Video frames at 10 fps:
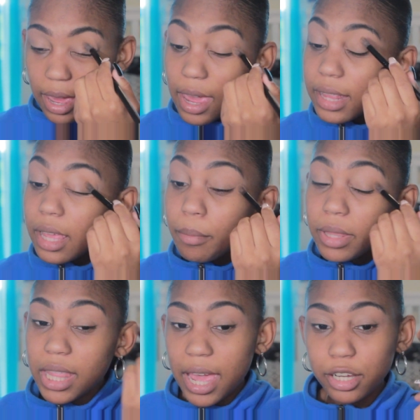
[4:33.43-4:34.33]
And then
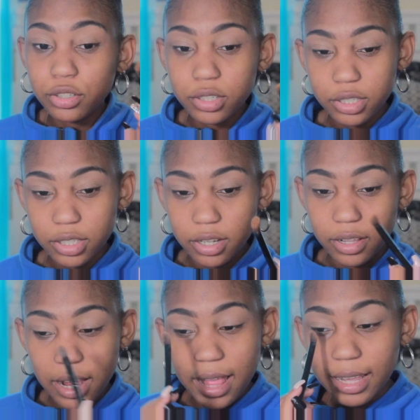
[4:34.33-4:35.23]
with the extra
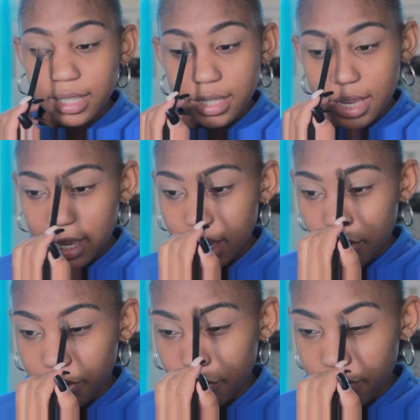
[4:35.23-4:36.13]
concealer, I like to take
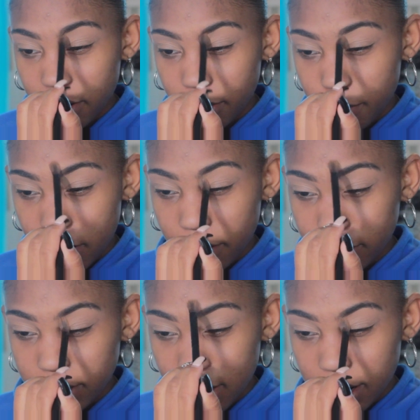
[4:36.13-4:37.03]
it on the front of the
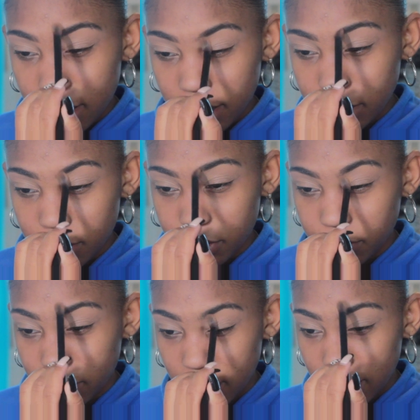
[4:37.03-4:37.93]
brows, and I like to
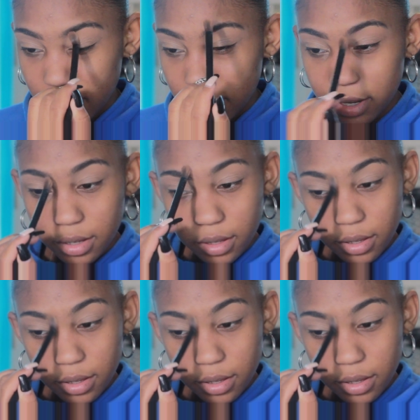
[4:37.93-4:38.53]
like kind of